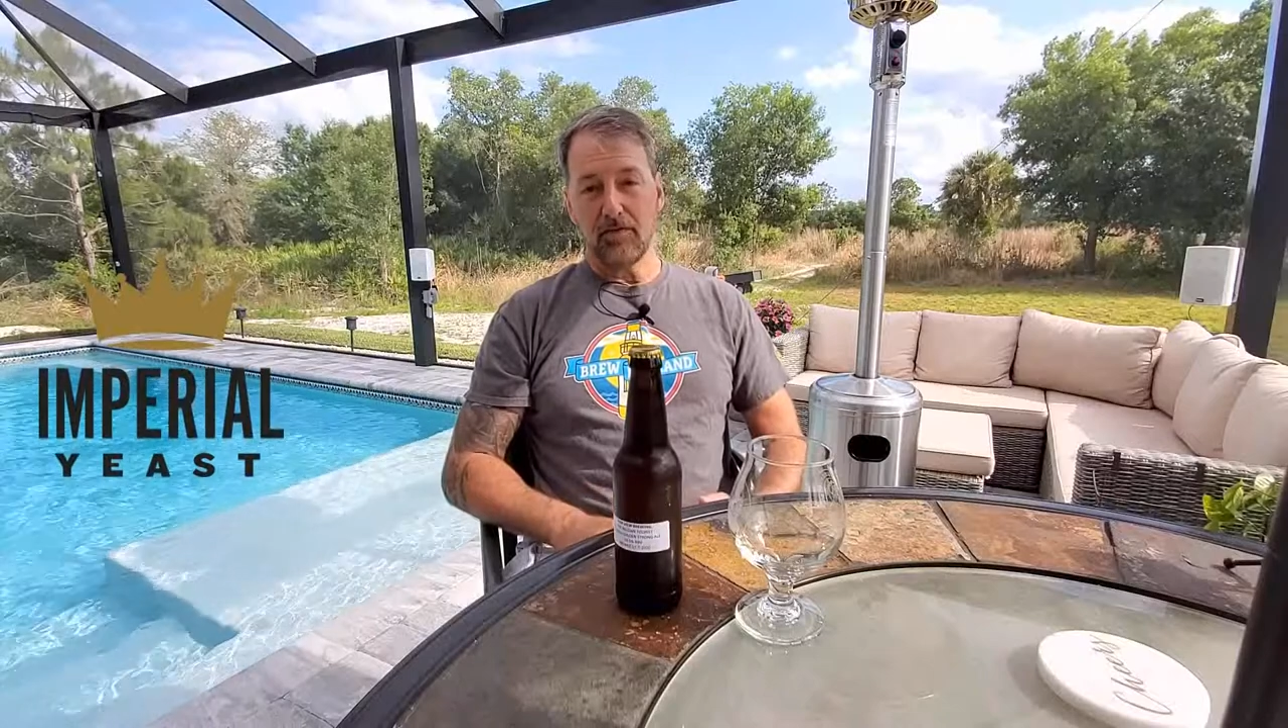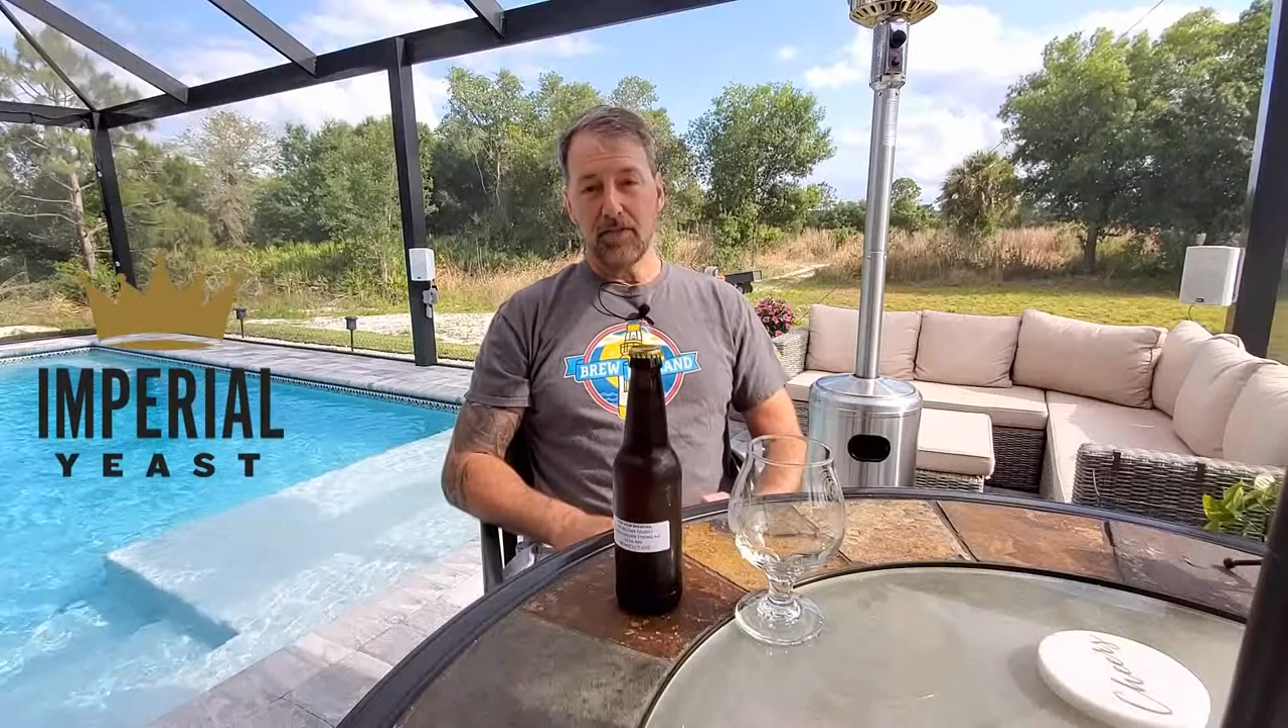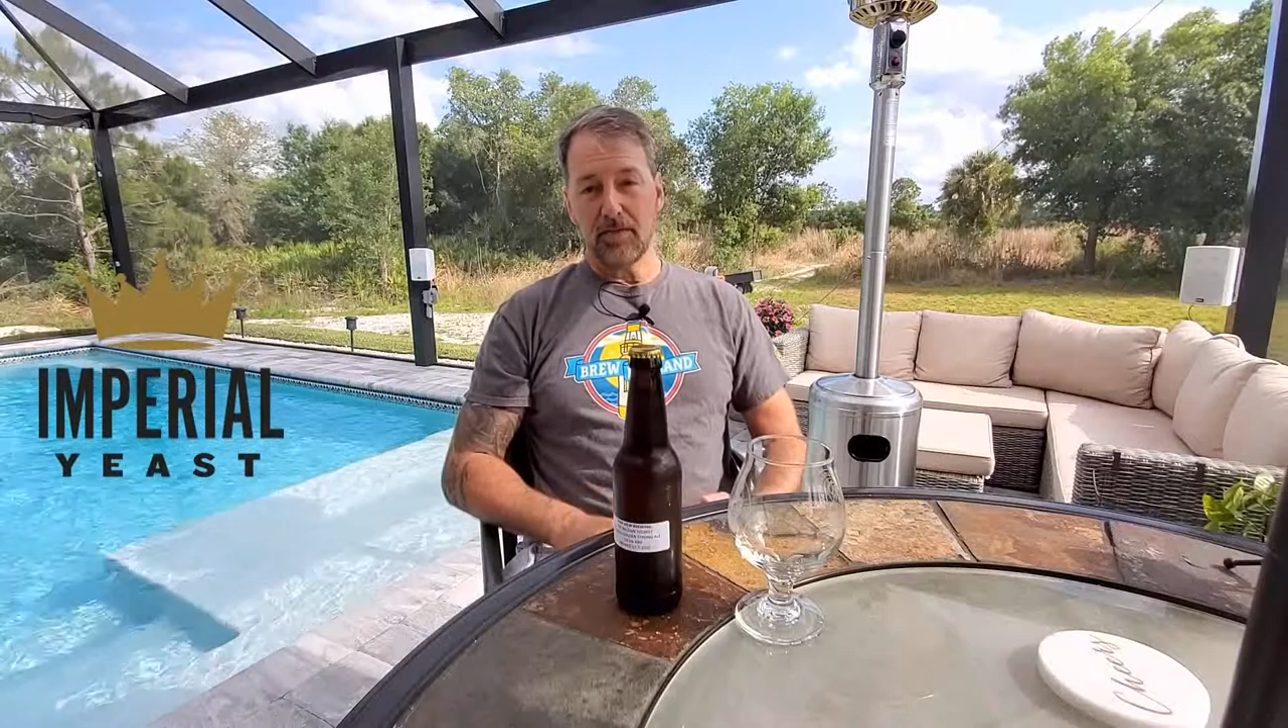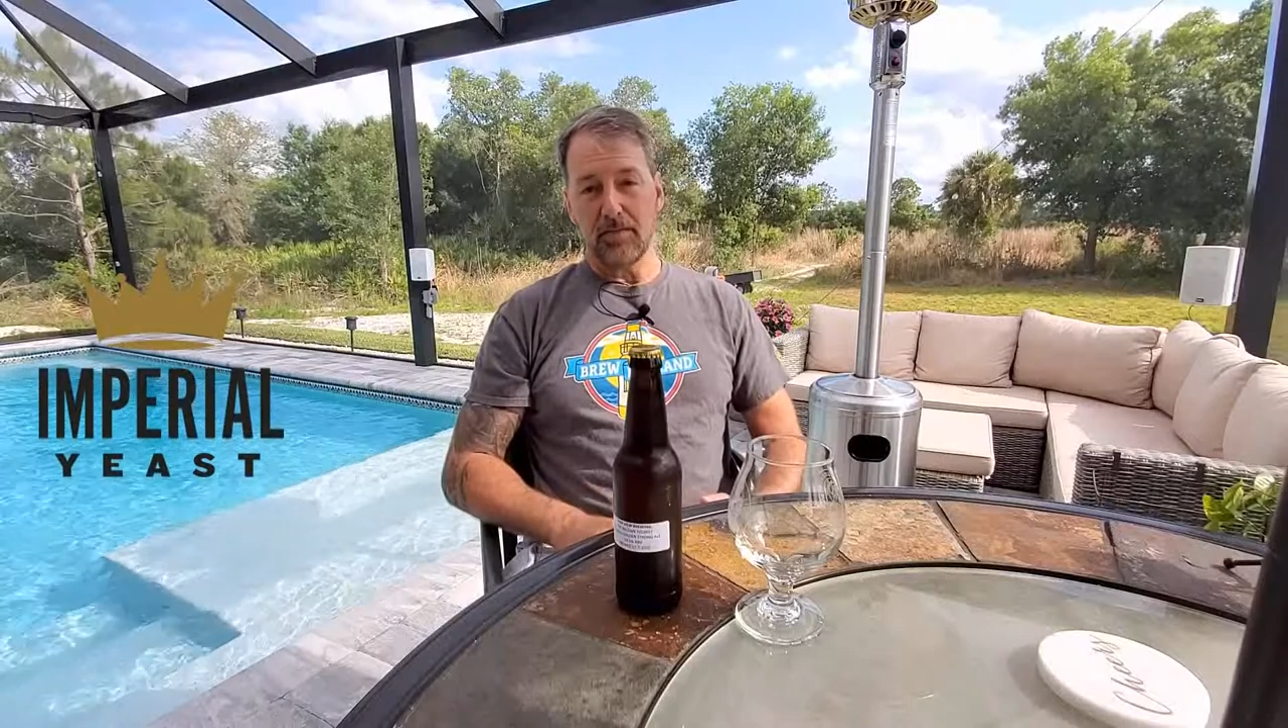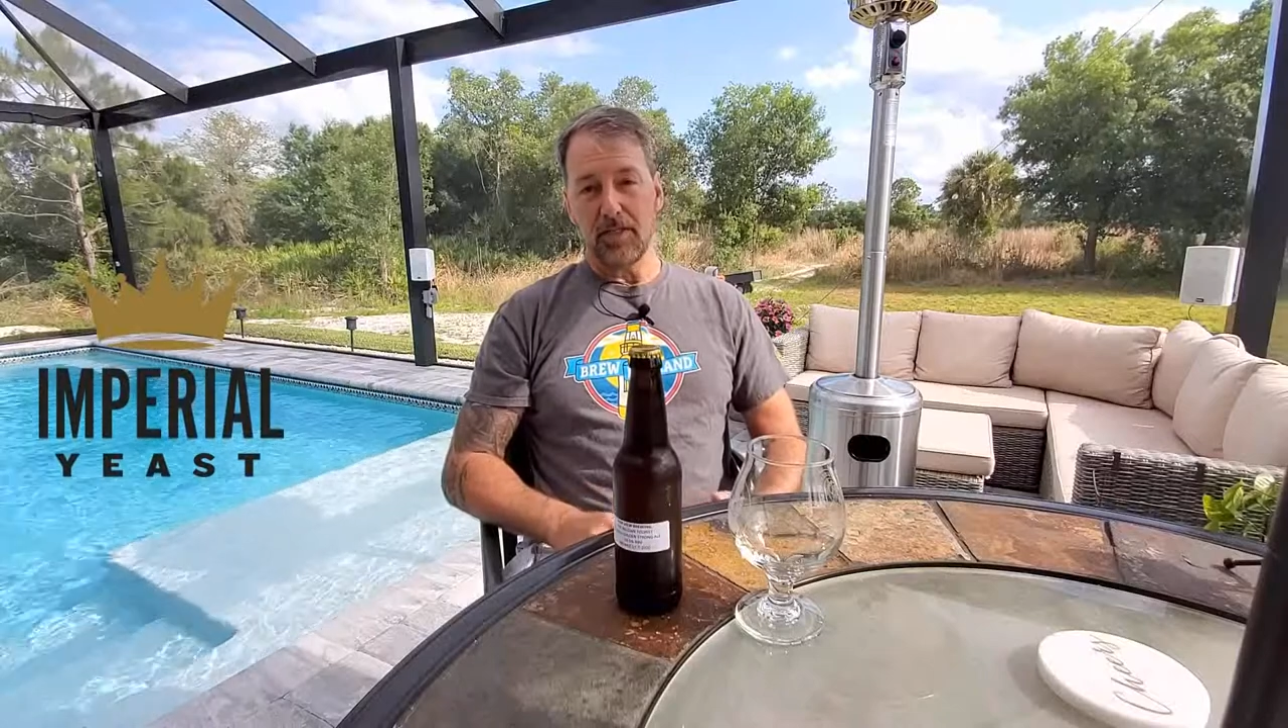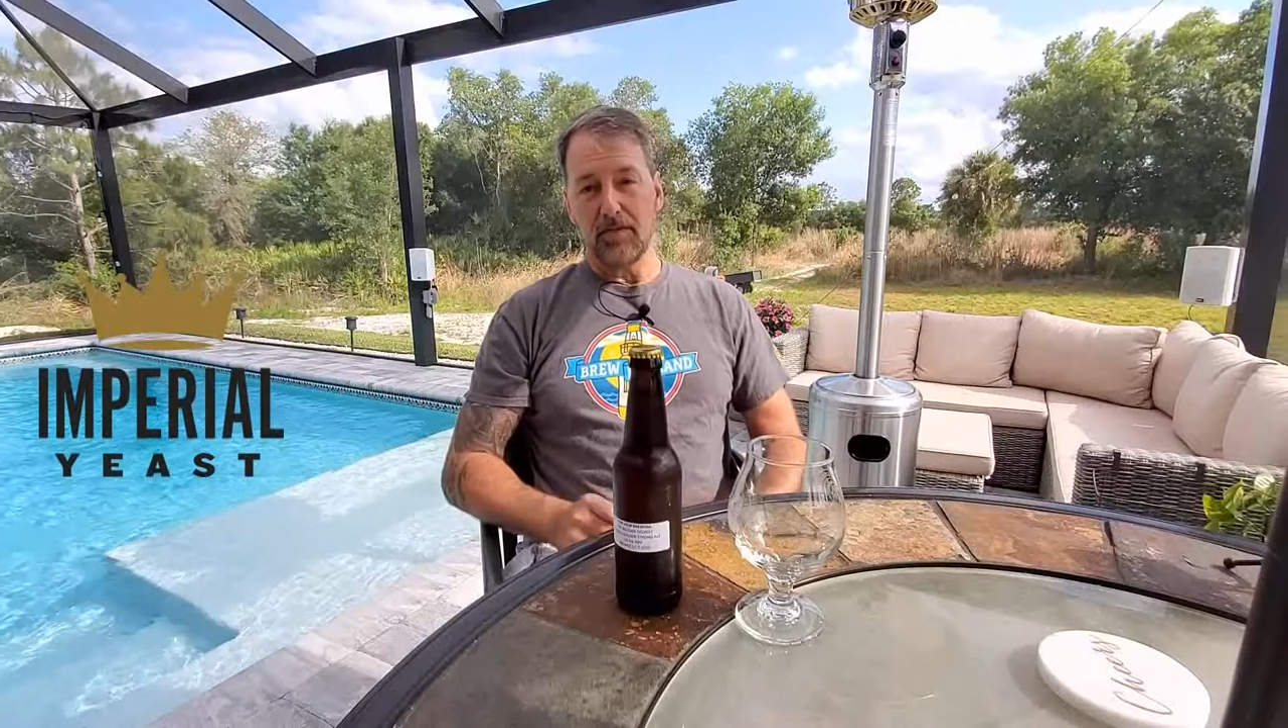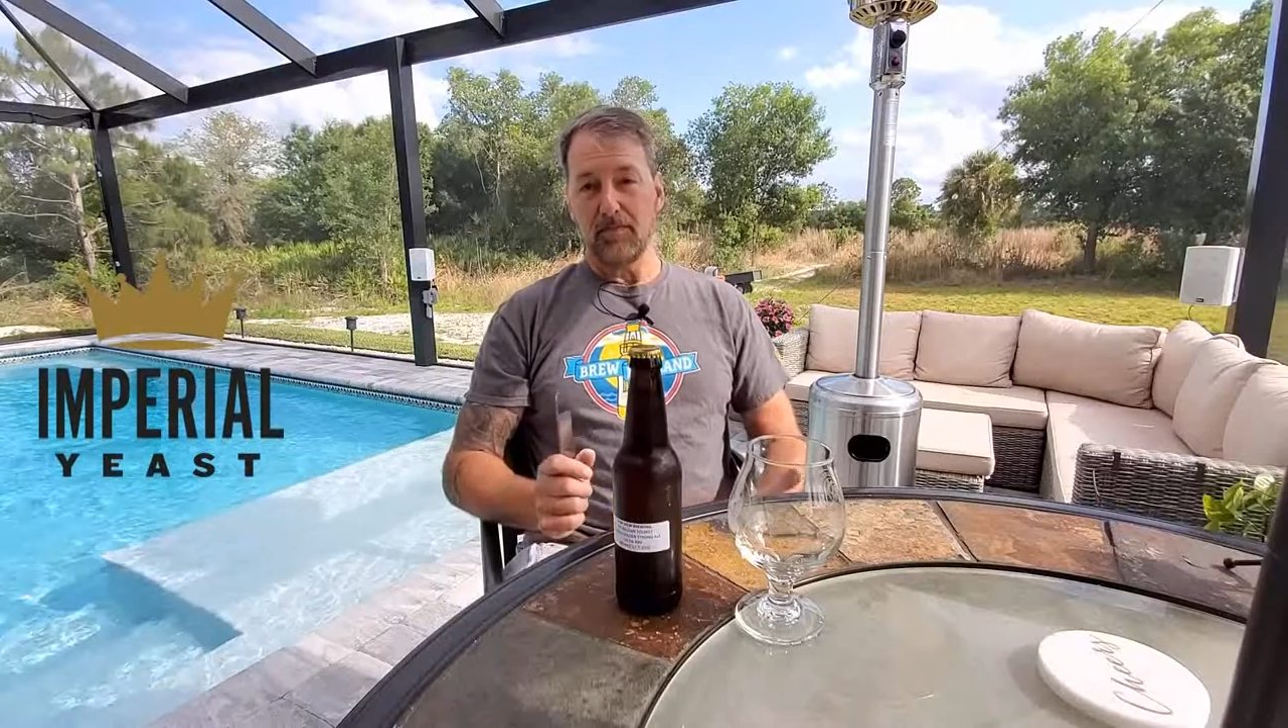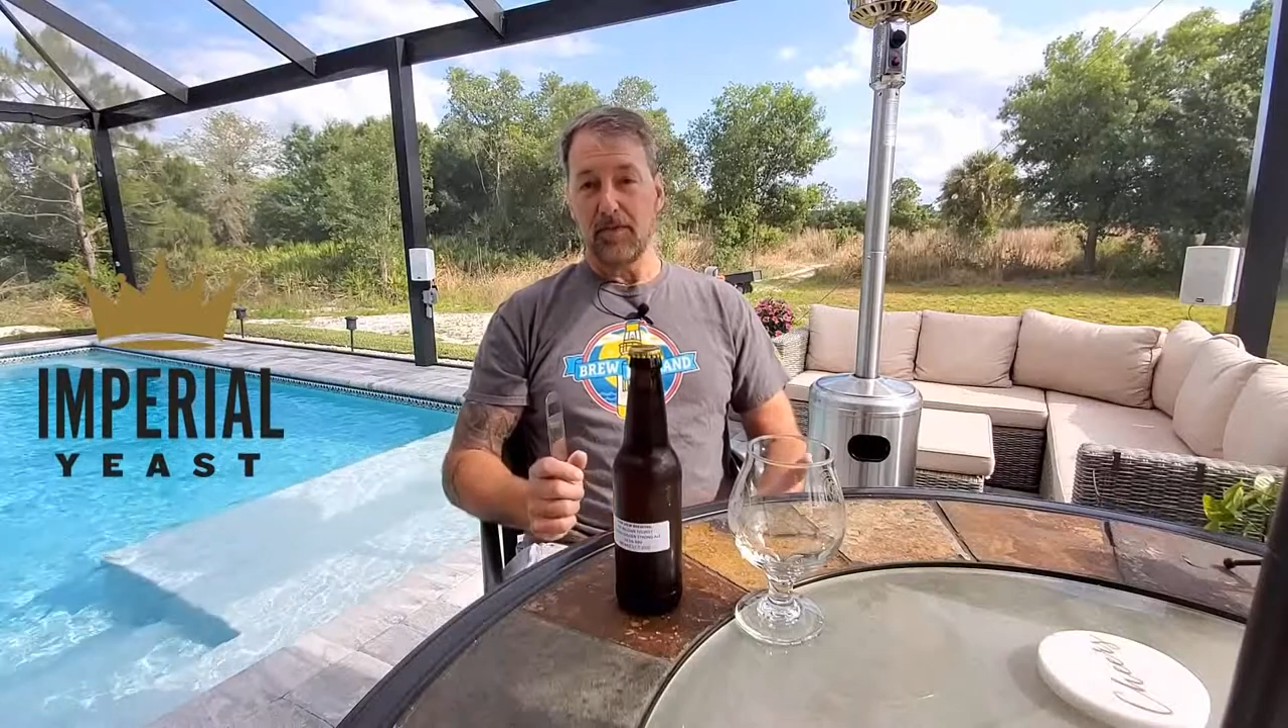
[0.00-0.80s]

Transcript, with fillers: to visit me.